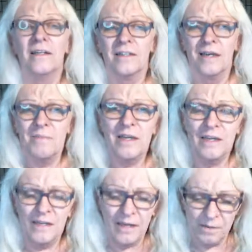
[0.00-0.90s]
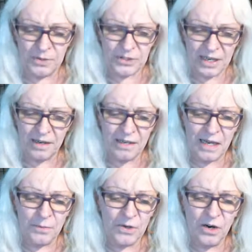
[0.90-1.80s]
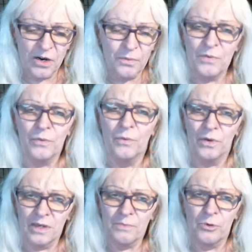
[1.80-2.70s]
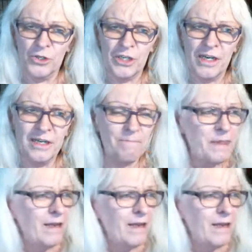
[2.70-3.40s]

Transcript: come in and help us out in that regard. We would really appreciate it.